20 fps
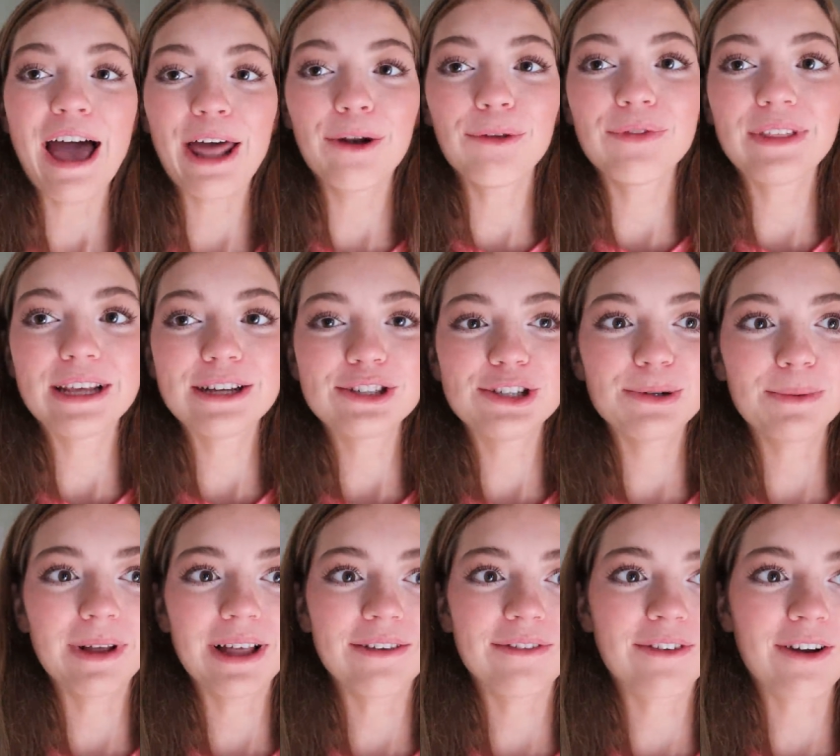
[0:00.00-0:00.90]
I don't think she
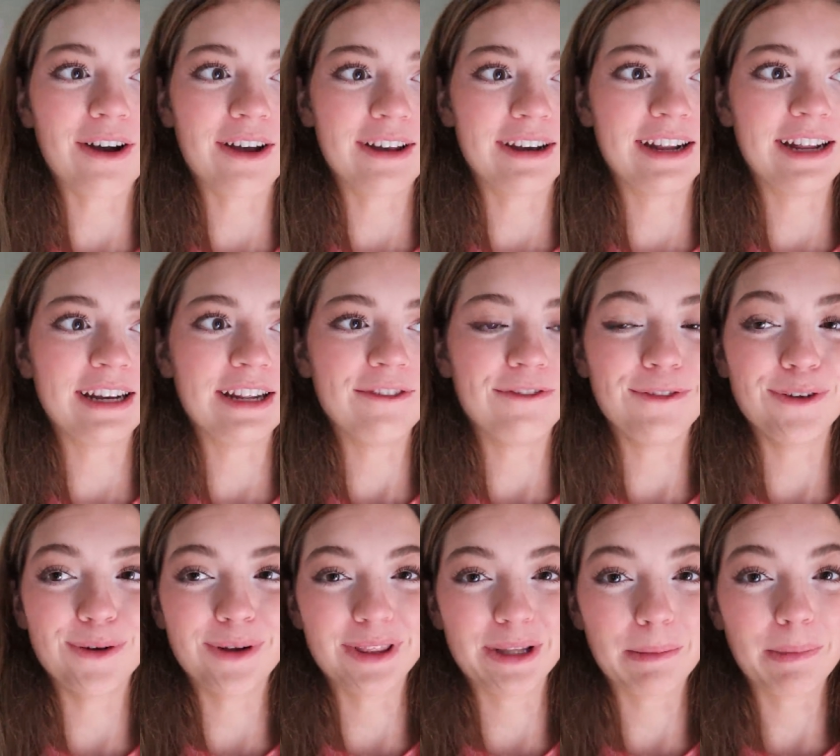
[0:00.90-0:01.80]
will have gotten any
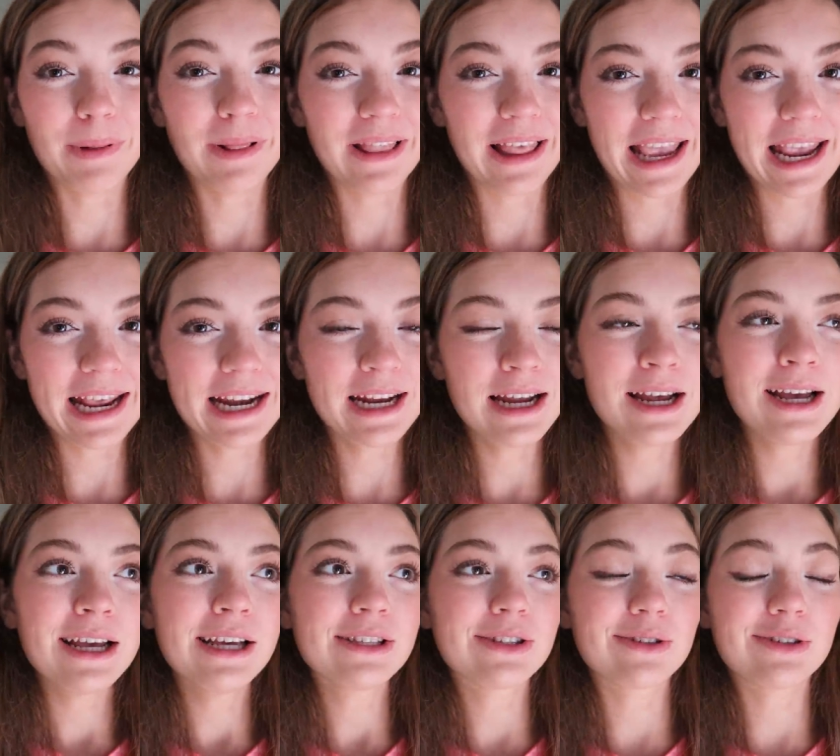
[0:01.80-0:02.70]
food on the plane.
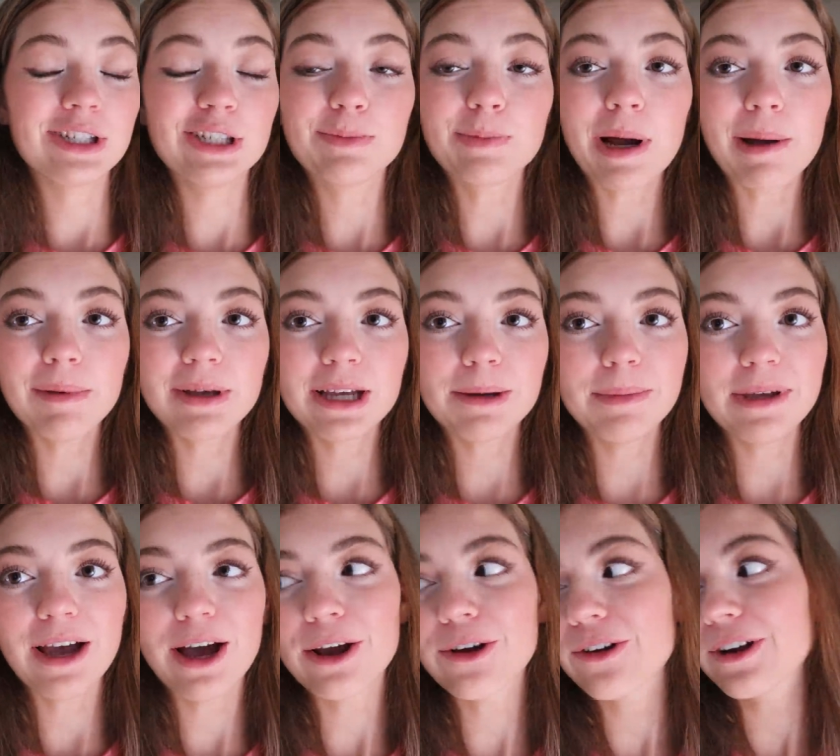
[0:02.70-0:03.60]
So she's probably gonna
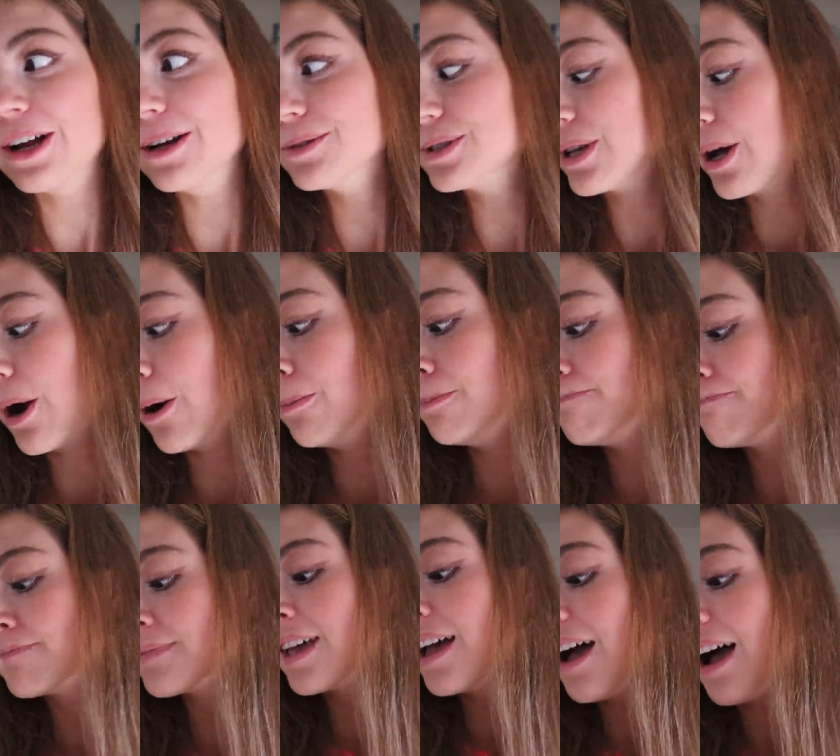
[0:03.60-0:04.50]
be hungry. So
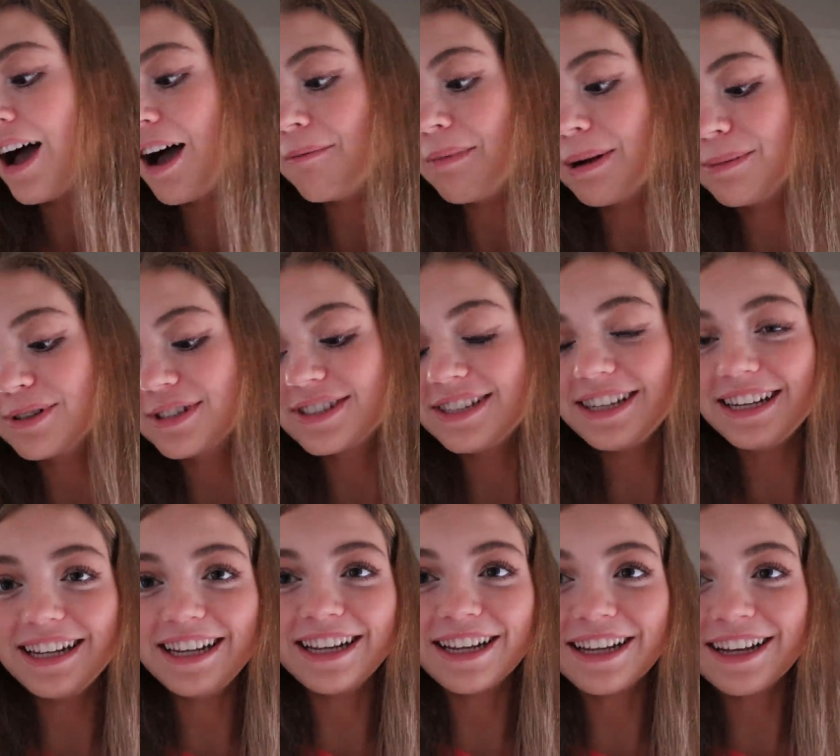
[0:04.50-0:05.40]
um, I'm just
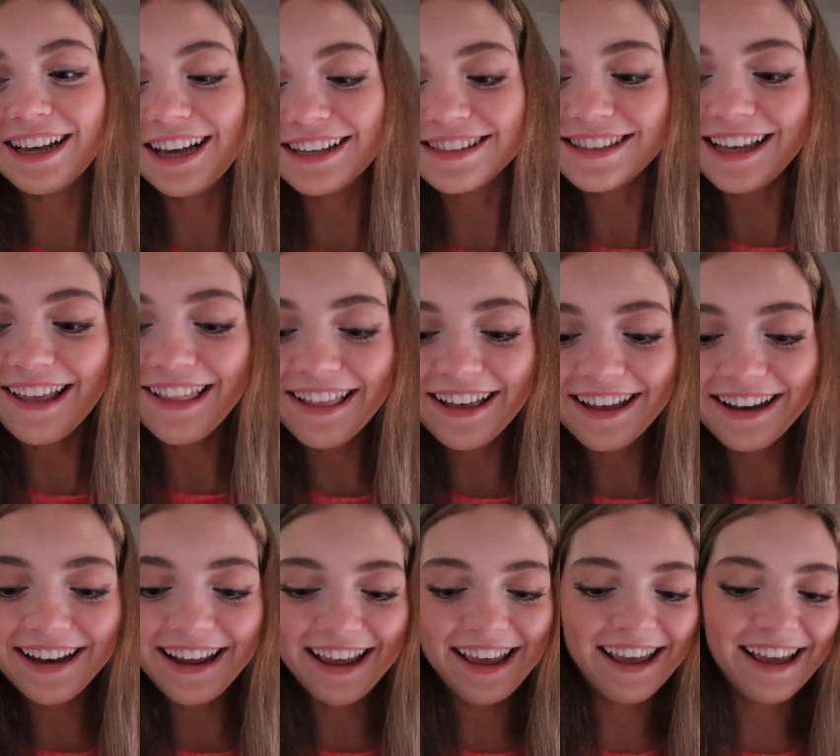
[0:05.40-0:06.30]
eating a
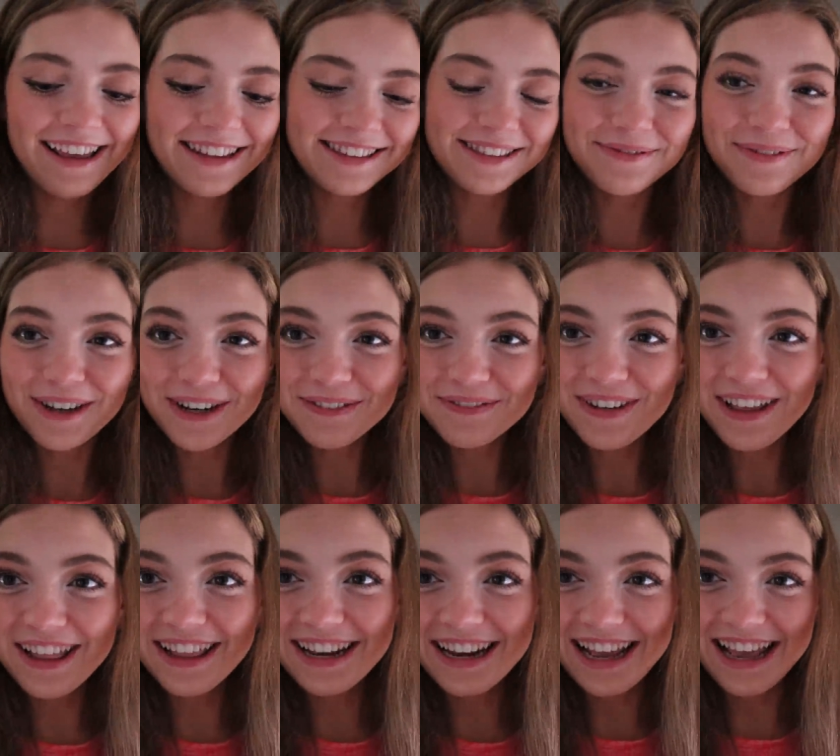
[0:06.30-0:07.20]
salad and some
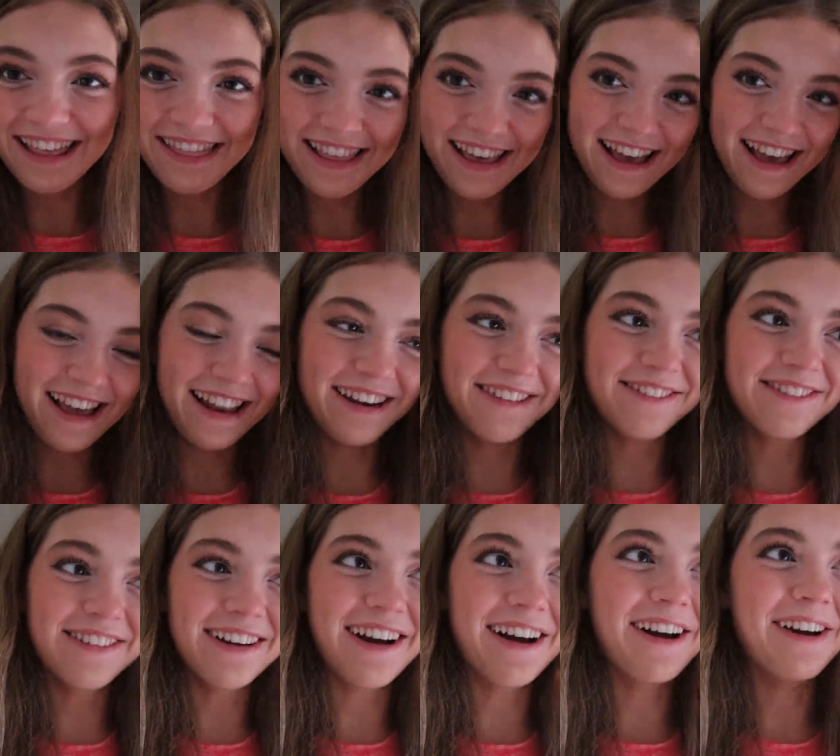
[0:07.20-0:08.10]
watermelon and
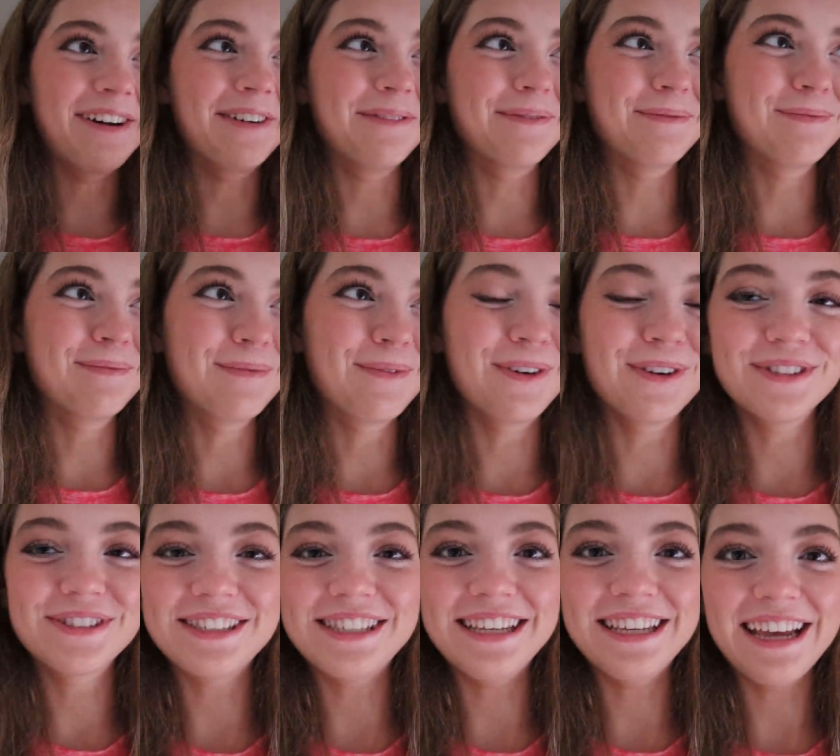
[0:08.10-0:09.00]
then um,
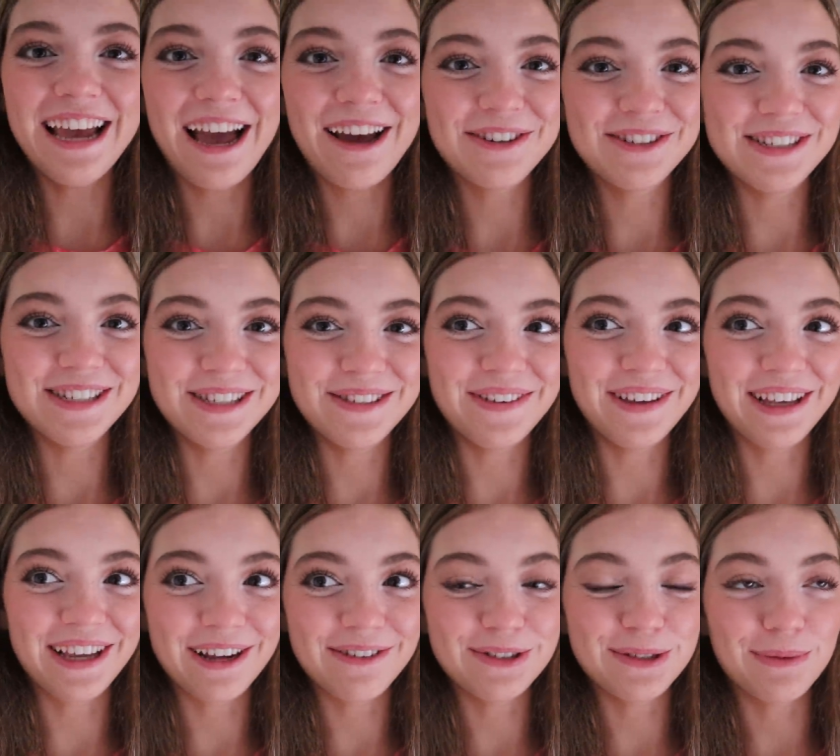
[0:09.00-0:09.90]
we'll see how she's
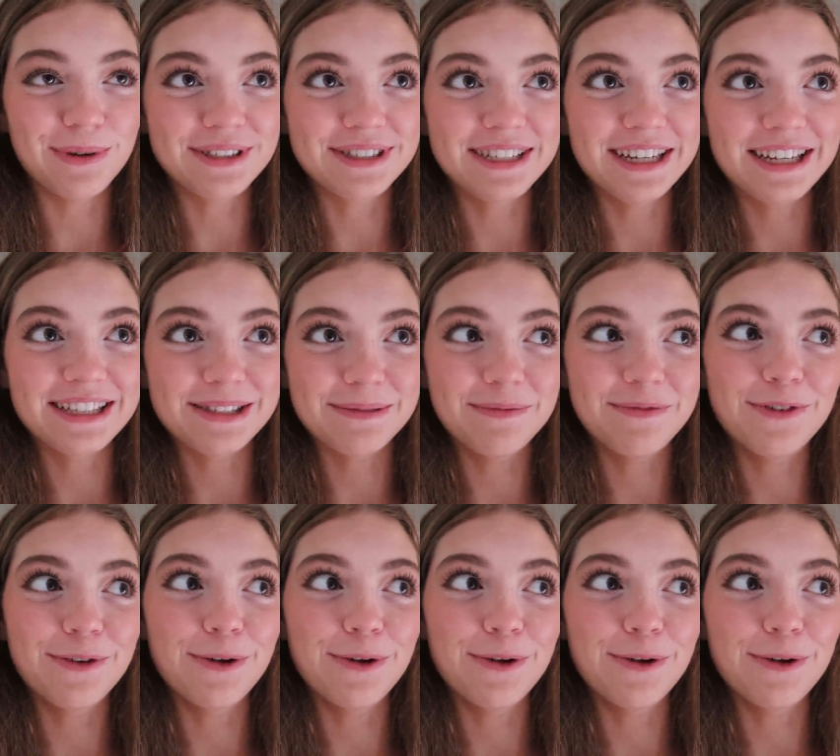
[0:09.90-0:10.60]
feeling if she wants to get some